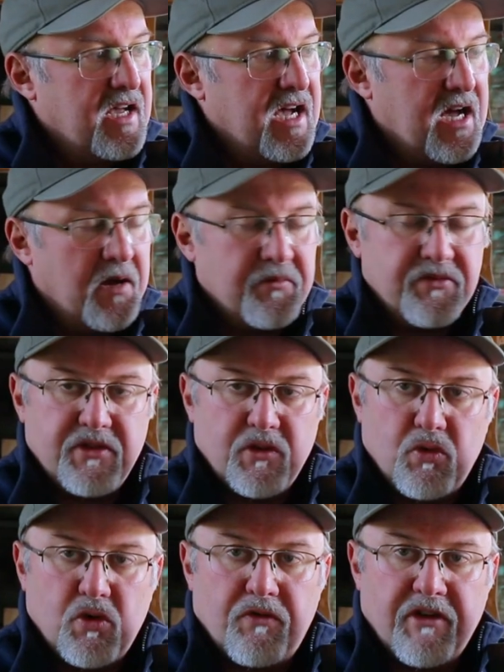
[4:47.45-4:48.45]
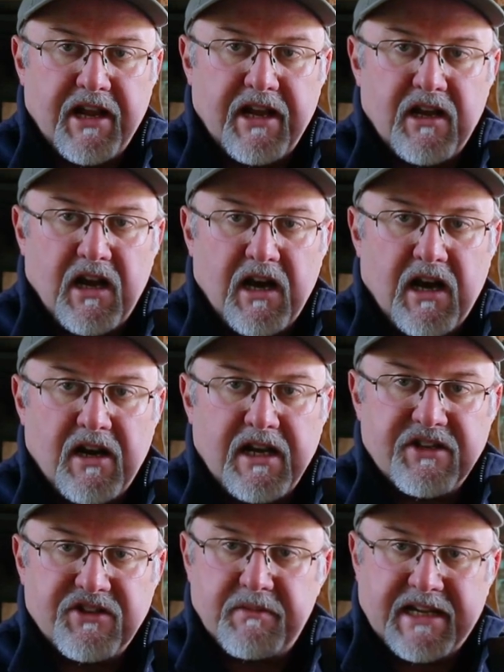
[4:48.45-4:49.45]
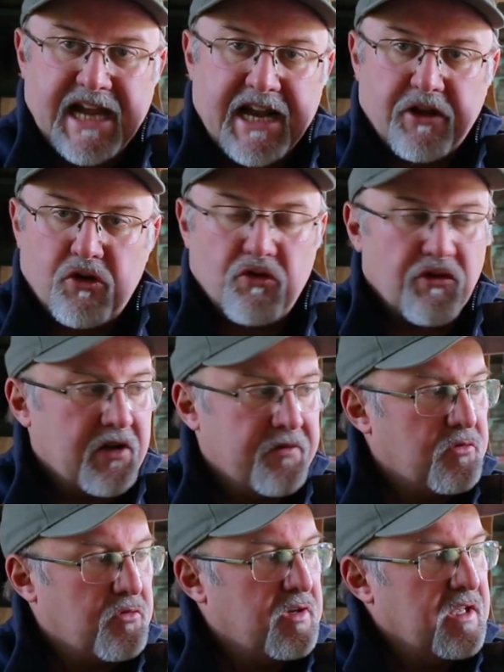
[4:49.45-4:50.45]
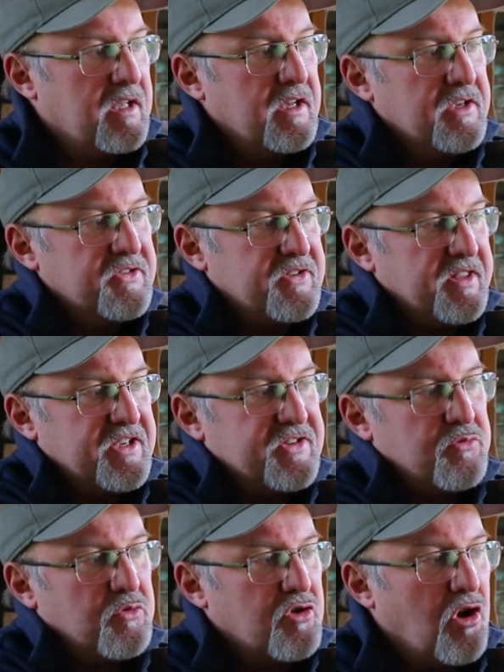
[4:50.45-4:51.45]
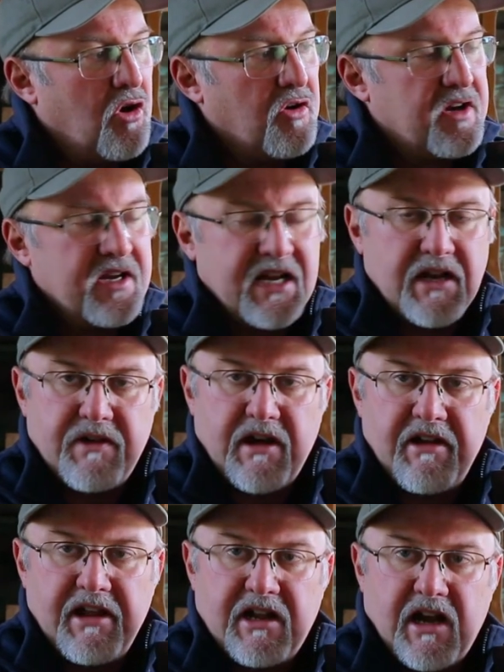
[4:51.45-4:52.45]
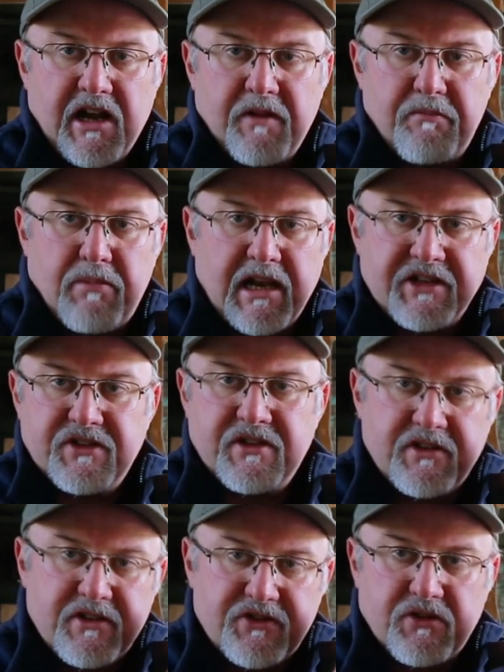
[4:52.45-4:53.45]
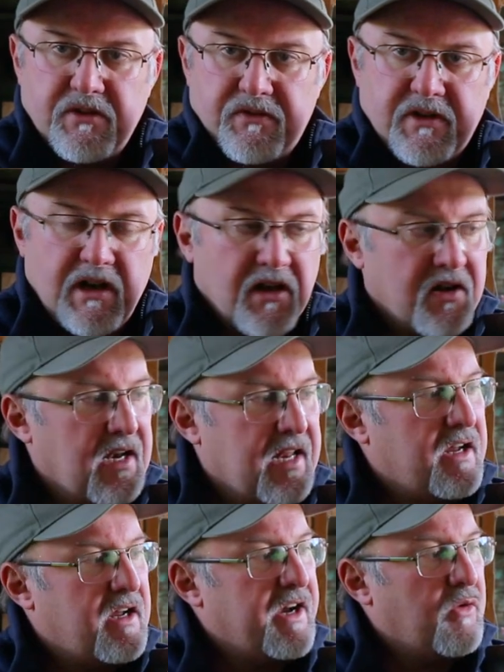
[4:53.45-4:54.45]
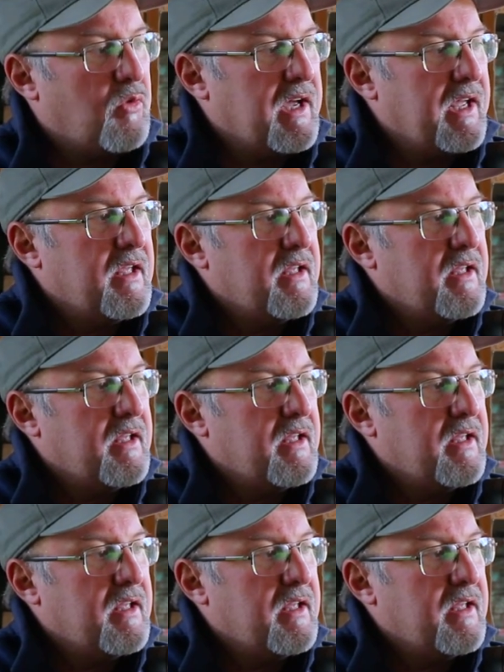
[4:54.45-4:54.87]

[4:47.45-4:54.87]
The Wolverine R is a mechanical rifle, so this will cock in a very kind of pleasant sort of clunk click kind of way.